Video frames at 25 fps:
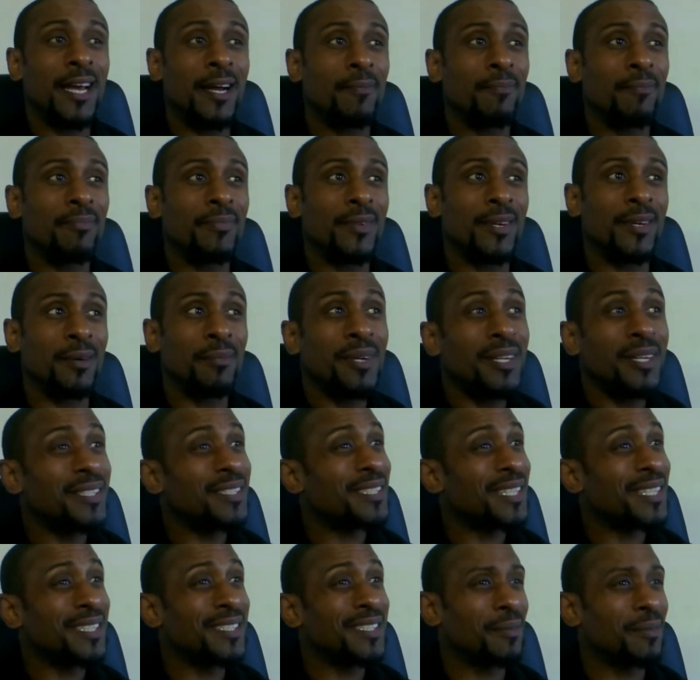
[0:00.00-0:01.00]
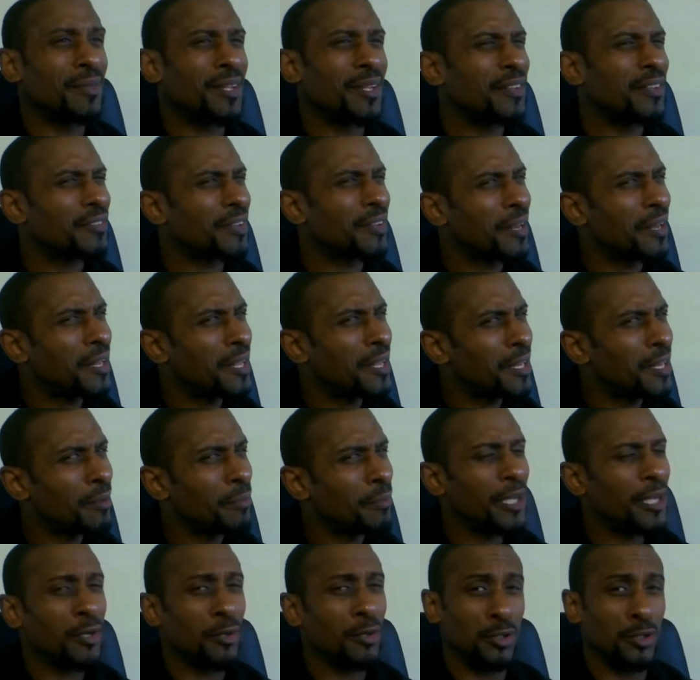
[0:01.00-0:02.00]
Now, I'm going to say something that's a
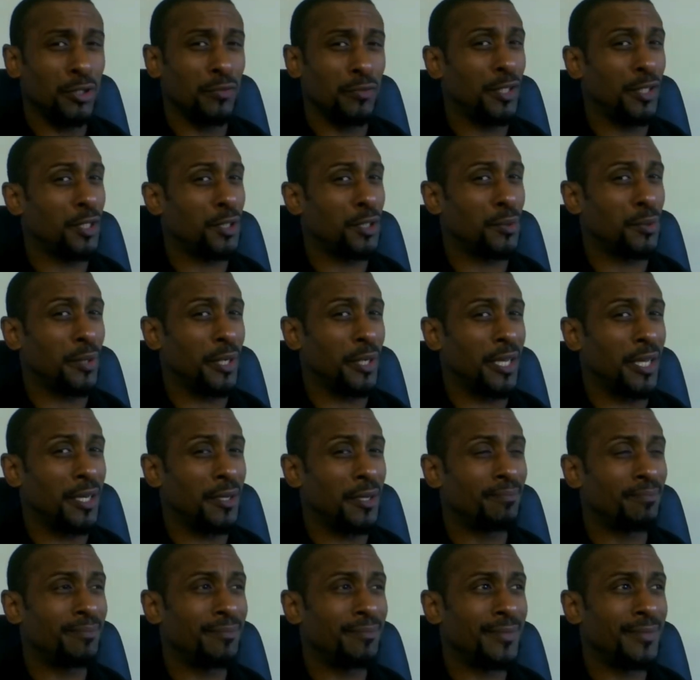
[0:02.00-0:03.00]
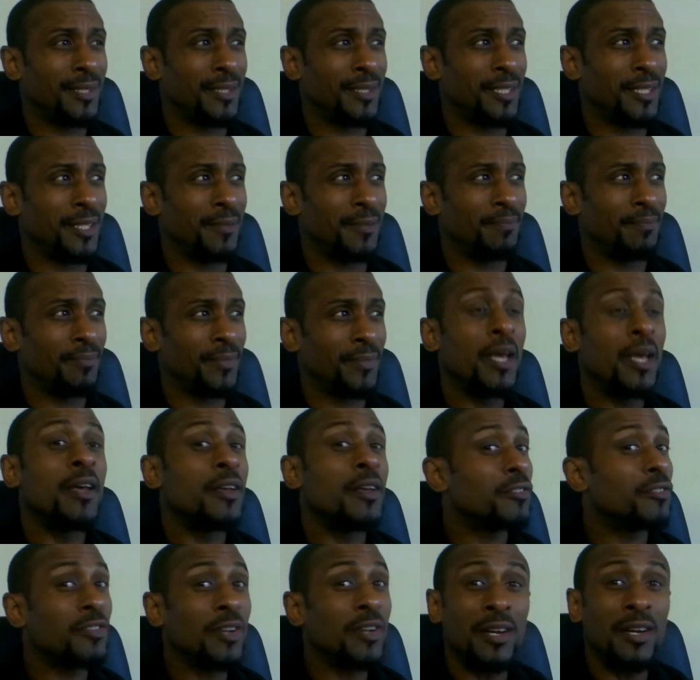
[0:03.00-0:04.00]
little bit controversial here, as in,
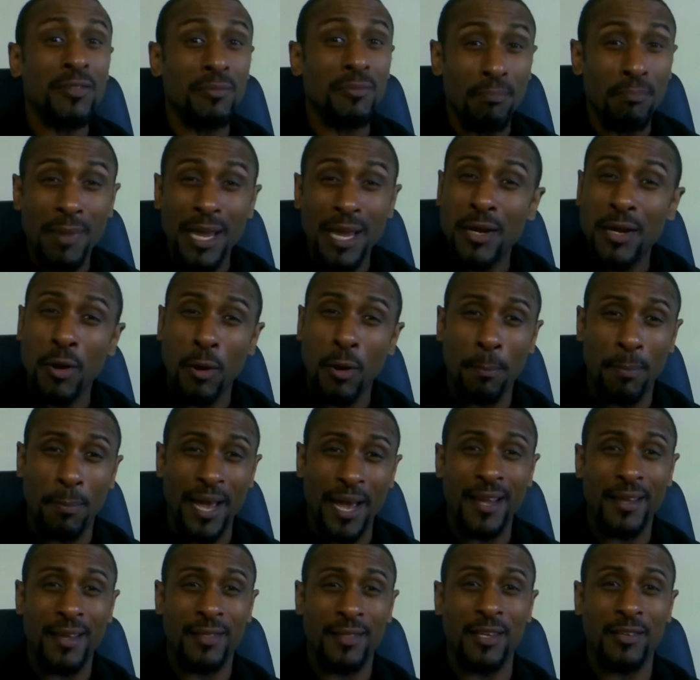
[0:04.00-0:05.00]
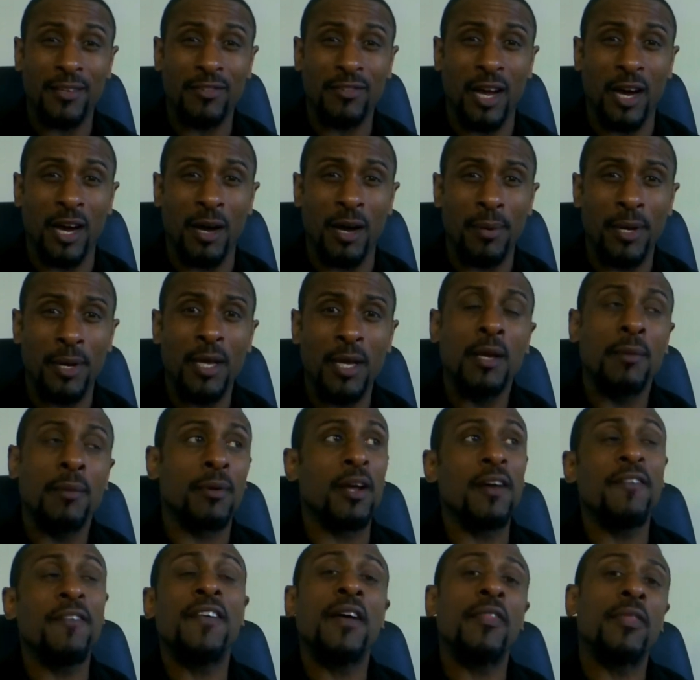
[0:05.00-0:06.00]
studies may not back this up,
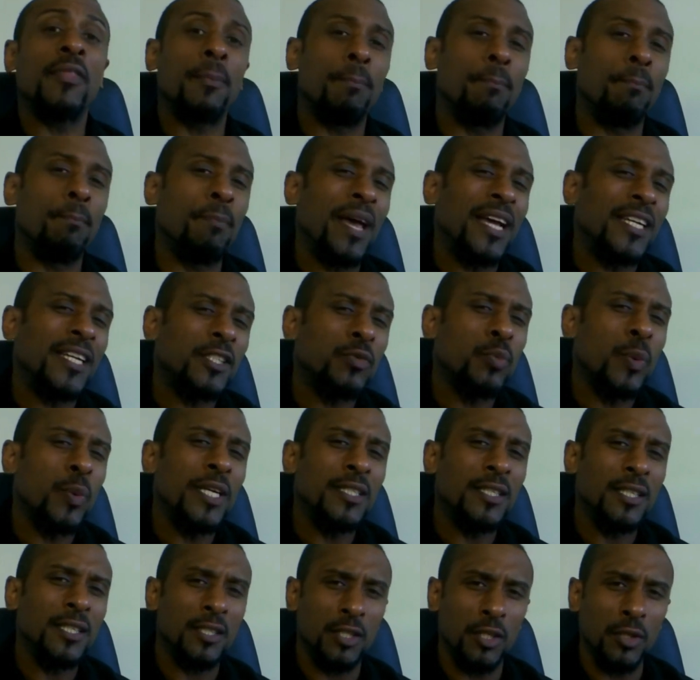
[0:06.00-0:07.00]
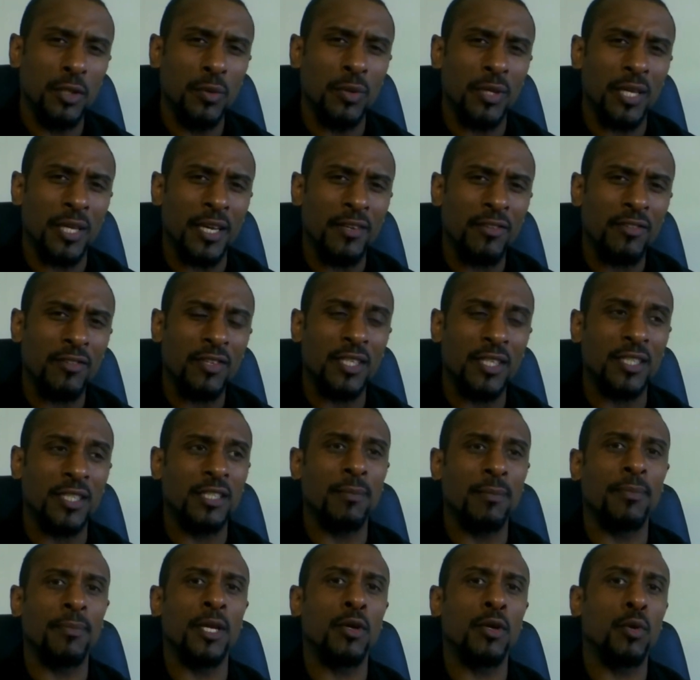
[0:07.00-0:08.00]
but I found the best way to do this
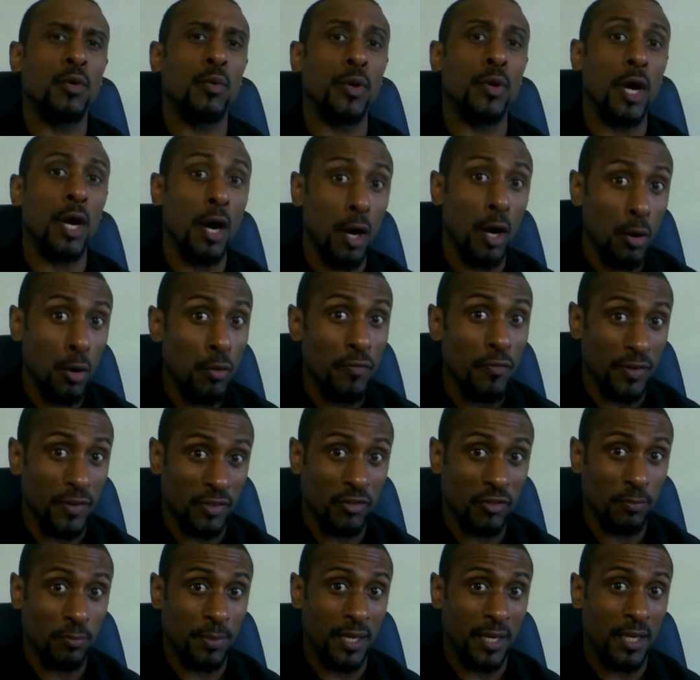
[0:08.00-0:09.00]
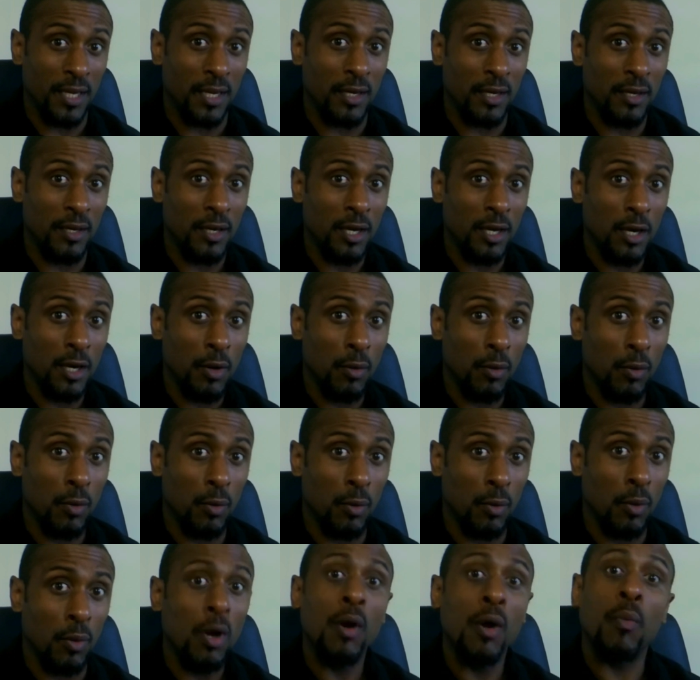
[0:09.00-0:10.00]
is something called overspeed,
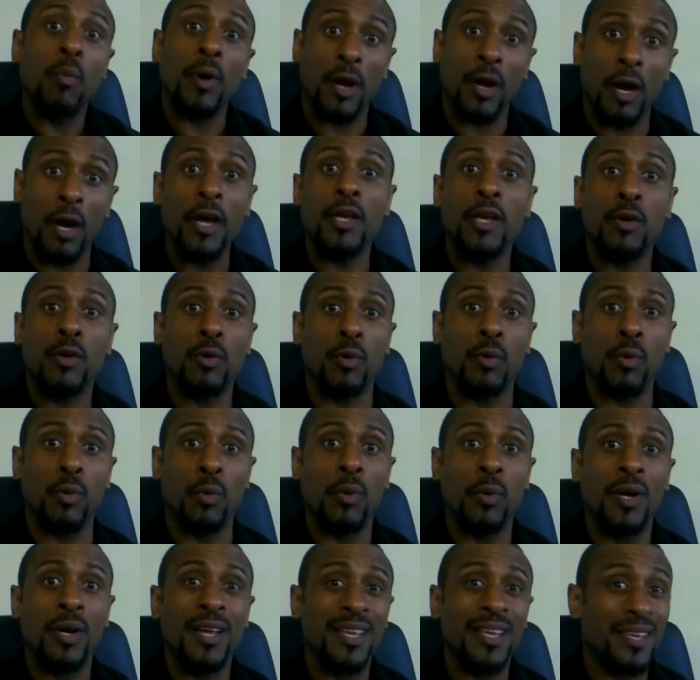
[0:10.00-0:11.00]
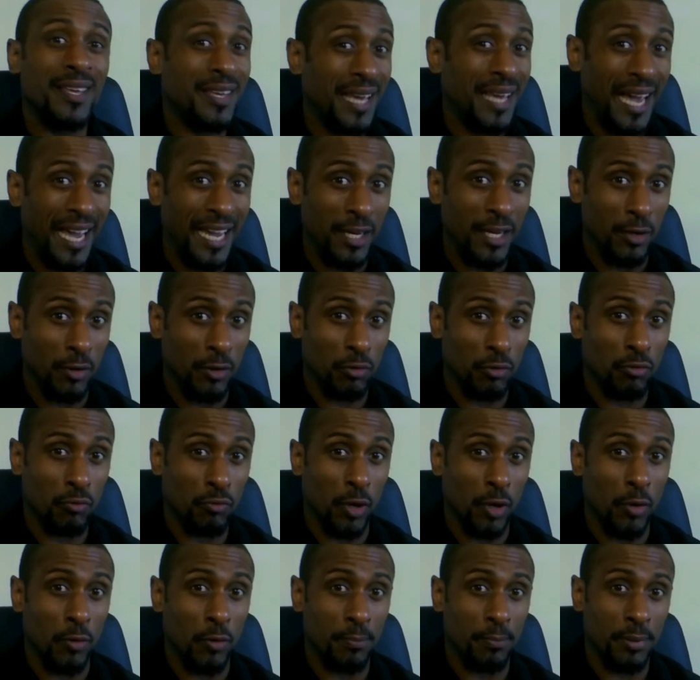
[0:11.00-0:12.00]
or what I call
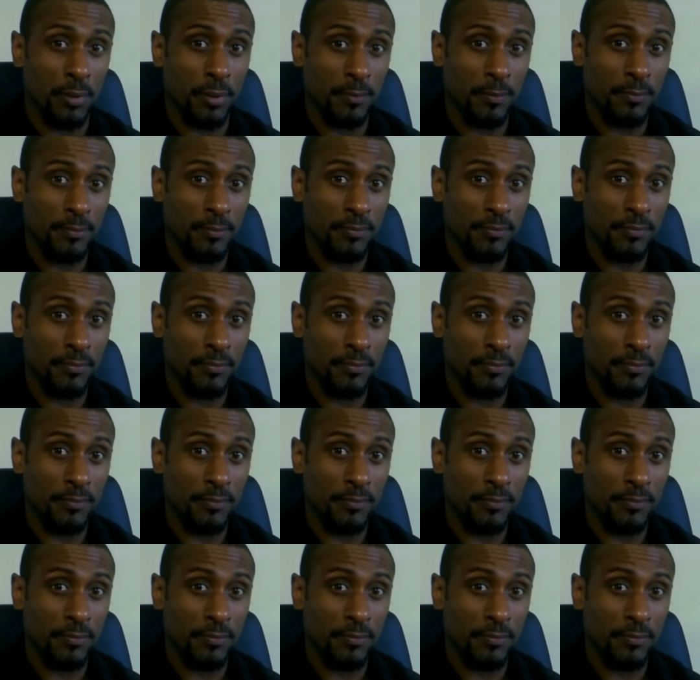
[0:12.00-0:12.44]
cadence rope.